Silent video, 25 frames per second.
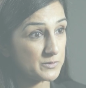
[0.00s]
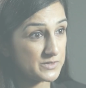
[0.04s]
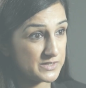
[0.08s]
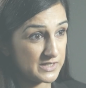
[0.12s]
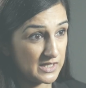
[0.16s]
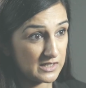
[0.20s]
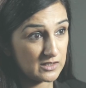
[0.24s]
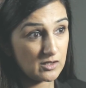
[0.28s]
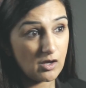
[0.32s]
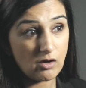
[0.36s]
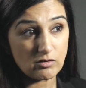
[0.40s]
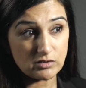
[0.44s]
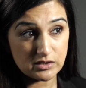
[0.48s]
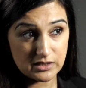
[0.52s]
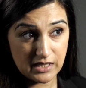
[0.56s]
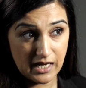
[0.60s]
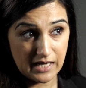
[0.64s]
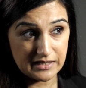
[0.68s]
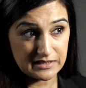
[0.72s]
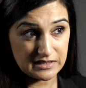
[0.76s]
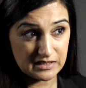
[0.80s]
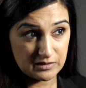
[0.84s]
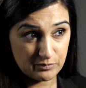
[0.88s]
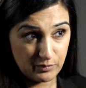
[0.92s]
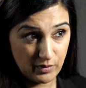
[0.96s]
then
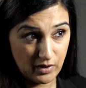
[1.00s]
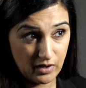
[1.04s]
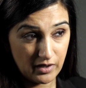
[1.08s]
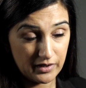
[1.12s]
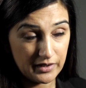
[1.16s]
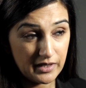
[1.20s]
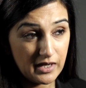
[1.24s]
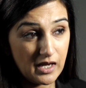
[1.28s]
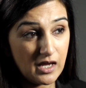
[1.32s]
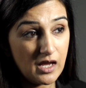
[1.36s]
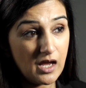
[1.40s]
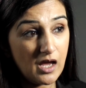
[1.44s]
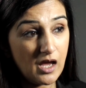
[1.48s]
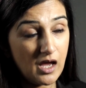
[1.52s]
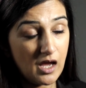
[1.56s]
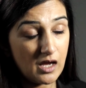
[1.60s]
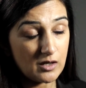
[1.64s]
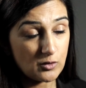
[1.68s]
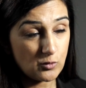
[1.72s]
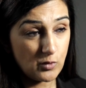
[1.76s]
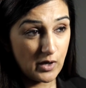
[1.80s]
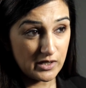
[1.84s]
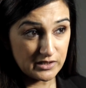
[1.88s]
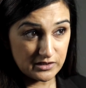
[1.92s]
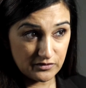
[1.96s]
contacted by
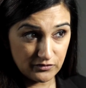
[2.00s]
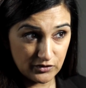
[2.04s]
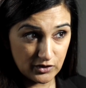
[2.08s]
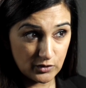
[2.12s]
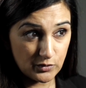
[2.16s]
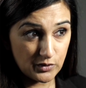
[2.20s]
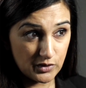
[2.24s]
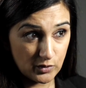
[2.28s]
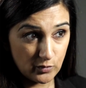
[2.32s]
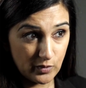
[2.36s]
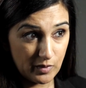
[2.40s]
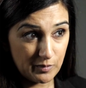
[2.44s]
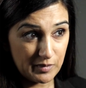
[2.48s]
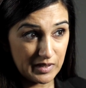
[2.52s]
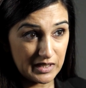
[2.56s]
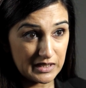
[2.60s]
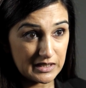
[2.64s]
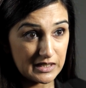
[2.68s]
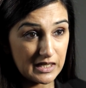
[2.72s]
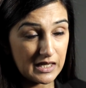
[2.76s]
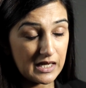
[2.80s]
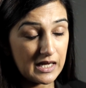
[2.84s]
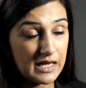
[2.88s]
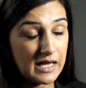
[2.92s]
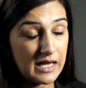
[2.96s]
quite a few of the women.